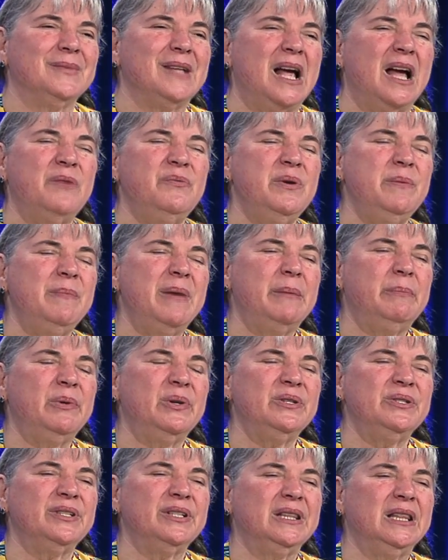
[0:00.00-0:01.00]
I remember
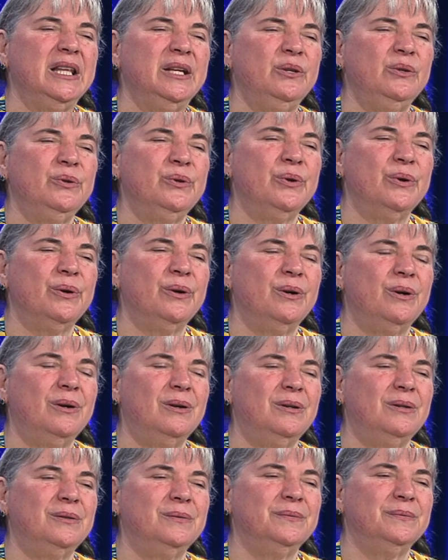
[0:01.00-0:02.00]
as a little
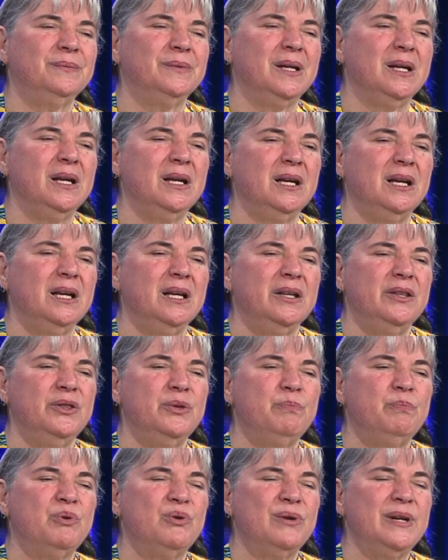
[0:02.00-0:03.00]
girl, the
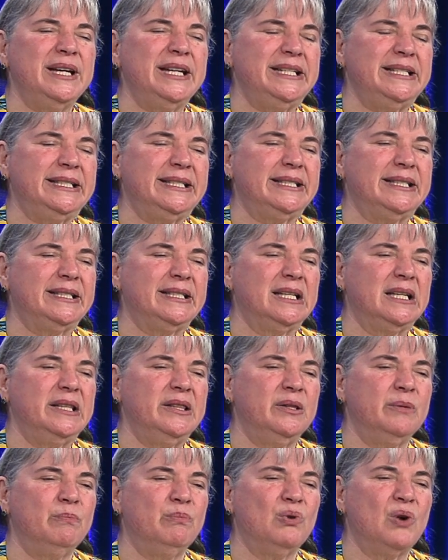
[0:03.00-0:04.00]
priests
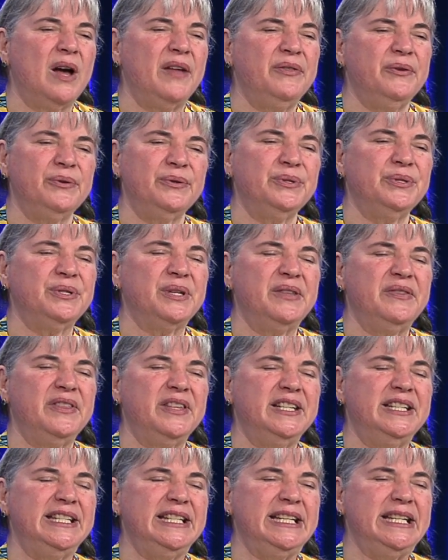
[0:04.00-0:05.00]
and the brothers and the
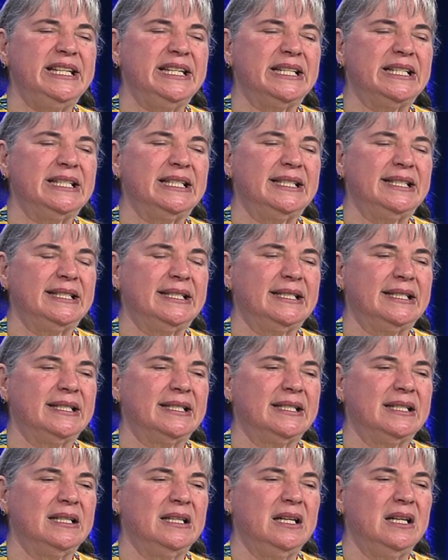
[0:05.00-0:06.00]

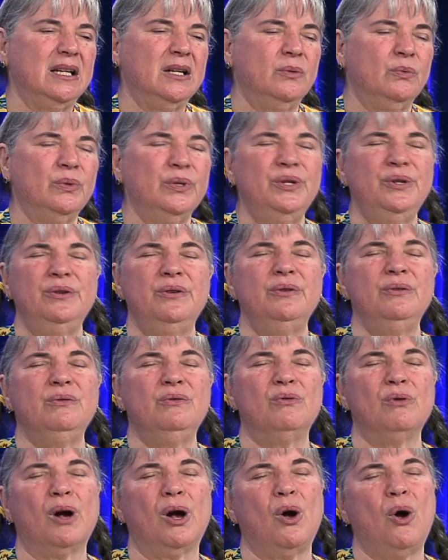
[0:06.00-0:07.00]
deacons would do
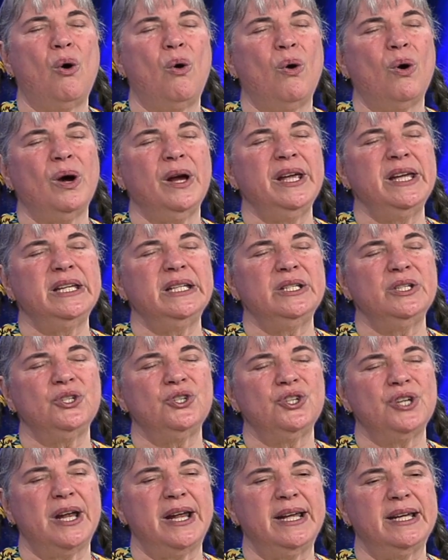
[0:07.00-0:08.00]
Gregorian
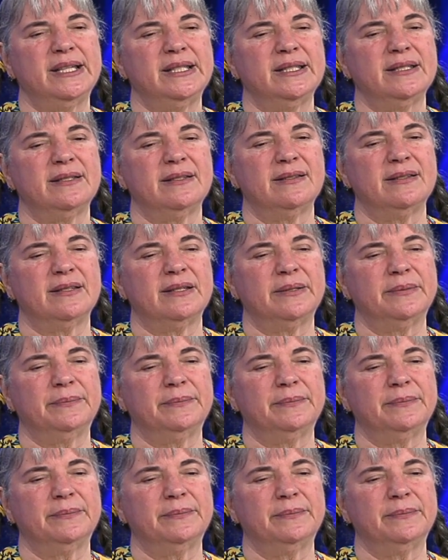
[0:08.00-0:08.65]
chants